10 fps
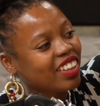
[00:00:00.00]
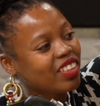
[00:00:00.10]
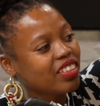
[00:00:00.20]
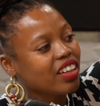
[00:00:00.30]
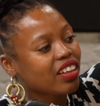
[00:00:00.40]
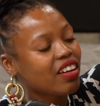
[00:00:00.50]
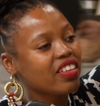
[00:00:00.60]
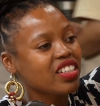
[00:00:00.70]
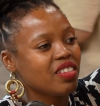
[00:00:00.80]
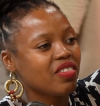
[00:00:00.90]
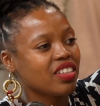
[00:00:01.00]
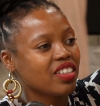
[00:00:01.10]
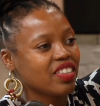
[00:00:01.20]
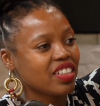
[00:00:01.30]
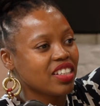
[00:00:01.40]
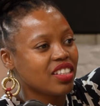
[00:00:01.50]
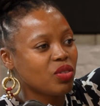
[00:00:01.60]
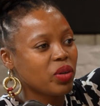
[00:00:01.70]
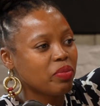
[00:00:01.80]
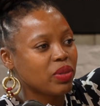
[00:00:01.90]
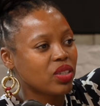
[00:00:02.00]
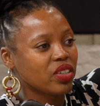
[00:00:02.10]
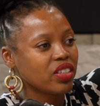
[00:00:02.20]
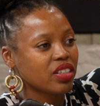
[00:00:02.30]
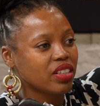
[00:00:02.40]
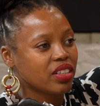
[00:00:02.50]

Oh no, Karen, do you want to do it? It's your episode.